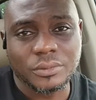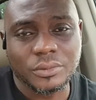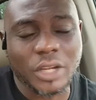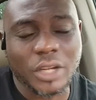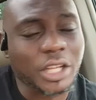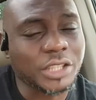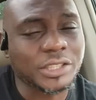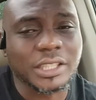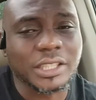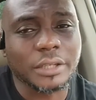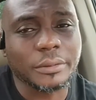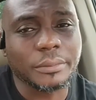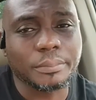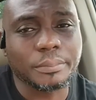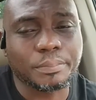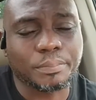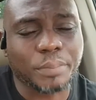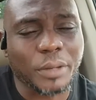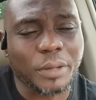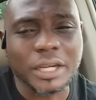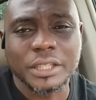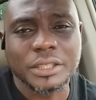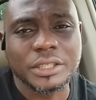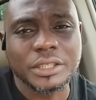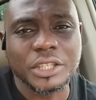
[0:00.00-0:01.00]
not
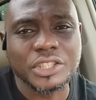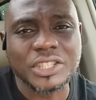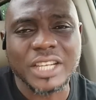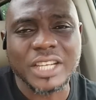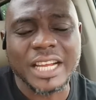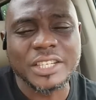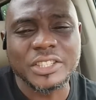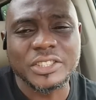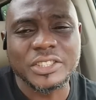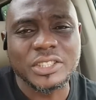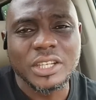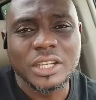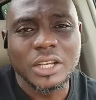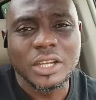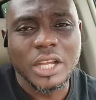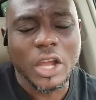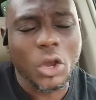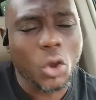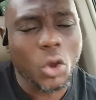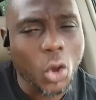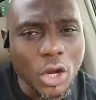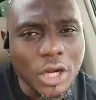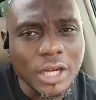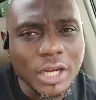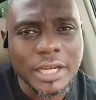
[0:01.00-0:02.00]
politicians
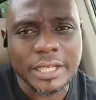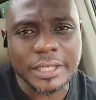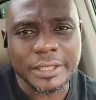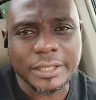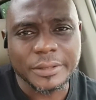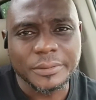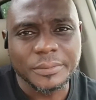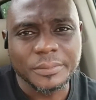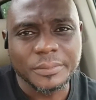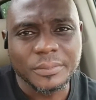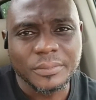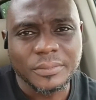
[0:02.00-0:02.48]
only,